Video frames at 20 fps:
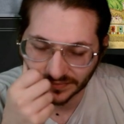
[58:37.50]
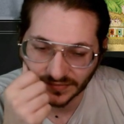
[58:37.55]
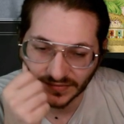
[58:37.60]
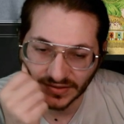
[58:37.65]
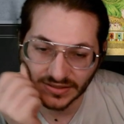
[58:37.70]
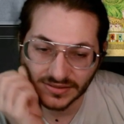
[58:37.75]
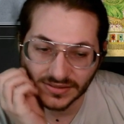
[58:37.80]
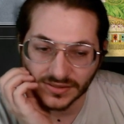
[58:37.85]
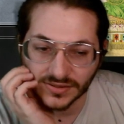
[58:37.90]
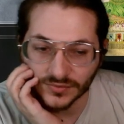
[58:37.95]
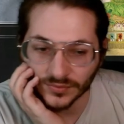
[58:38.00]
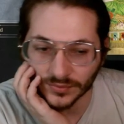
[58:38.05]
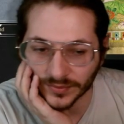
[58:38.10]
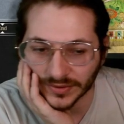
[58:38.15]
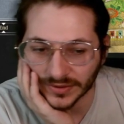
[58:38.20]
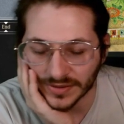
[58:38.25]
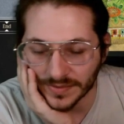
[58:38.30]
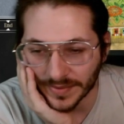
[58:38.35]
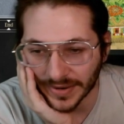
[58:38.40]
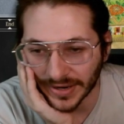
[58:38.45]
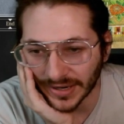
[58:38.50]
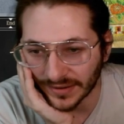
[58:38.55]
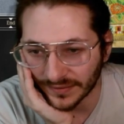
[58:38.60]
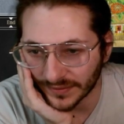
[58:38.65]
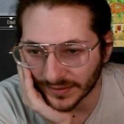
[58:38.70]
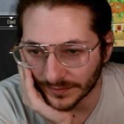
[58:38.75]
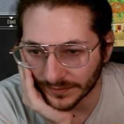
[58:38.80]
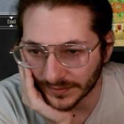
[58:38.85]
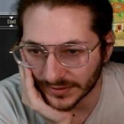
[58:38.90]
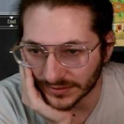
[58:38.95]
This is really bad
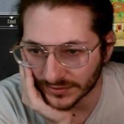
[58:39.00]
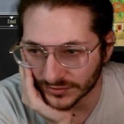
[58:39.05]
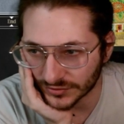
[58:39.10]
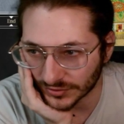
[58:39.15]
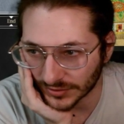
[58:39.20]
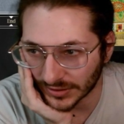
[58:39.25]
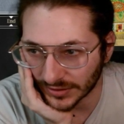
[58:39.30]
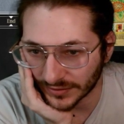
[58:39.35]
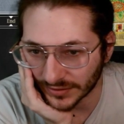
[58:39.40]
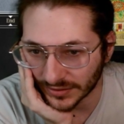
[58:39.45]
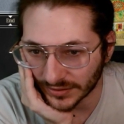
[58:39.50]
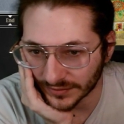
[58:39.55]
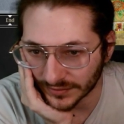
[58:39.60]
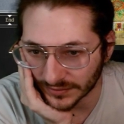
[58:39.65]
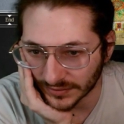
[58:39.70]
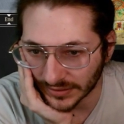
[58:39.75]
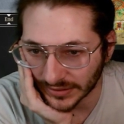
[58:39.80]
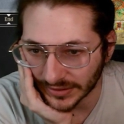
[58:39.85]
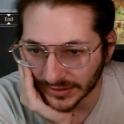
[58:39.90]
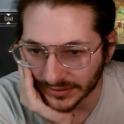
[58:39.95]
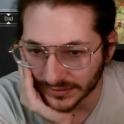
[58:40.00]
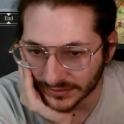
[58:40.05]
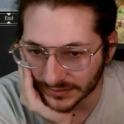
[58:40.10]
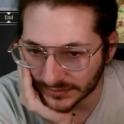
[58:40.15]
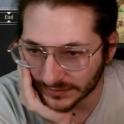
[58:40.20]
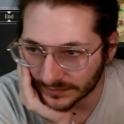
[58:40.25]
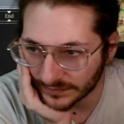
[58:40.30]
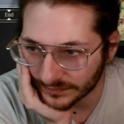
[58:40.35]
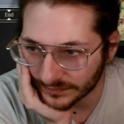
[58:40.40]
that we didn't draw the other land.